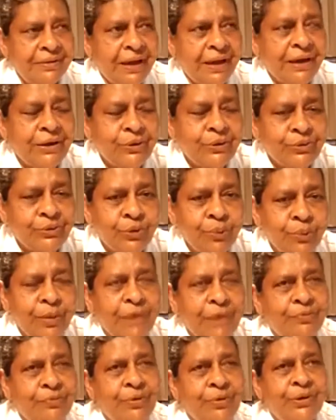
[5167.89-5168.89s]
Thank you so
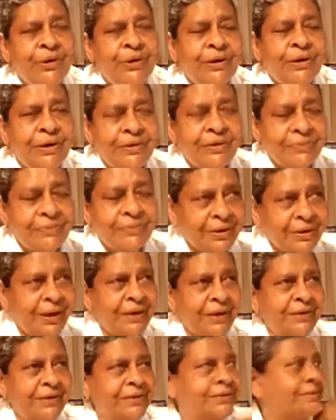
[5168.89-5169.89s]
much for your
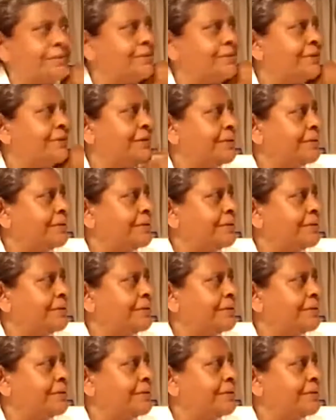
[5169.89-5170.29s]
kindness.